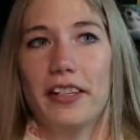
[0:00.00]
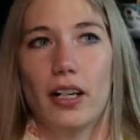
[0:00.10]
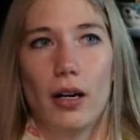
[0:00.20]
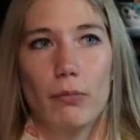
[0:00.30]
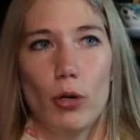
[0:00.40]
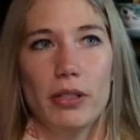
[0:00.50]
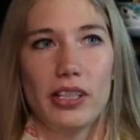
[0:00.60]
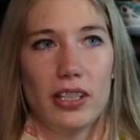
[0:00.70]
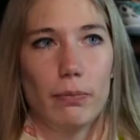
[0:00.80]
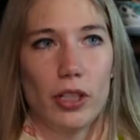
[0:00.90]
There are
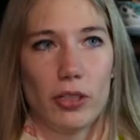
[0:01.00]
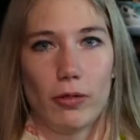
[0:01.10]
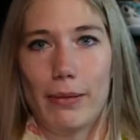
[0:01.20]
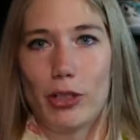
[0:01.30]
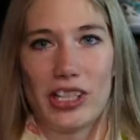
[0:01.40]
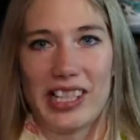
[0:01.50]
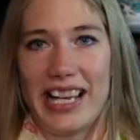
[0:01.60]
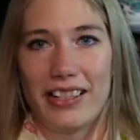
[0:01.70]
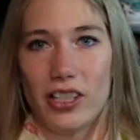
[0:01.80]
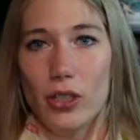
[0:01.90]
moments in the books where I'm just
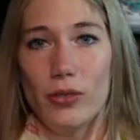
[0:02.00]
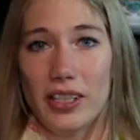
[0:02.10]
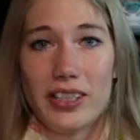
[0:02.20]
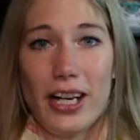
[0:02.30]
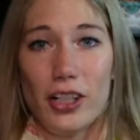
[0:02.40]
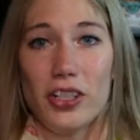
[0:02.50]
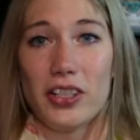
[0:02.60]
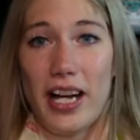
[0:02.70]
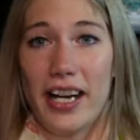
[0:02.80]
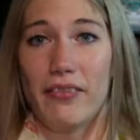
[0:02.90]
like, dude, this character's
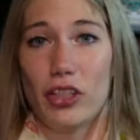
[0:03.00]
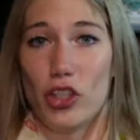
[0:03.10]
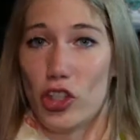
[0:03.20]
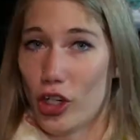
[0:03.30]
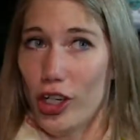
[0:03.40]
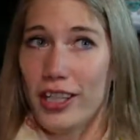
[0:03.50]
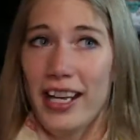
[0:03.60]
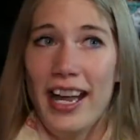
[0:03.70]
kind of a jerk.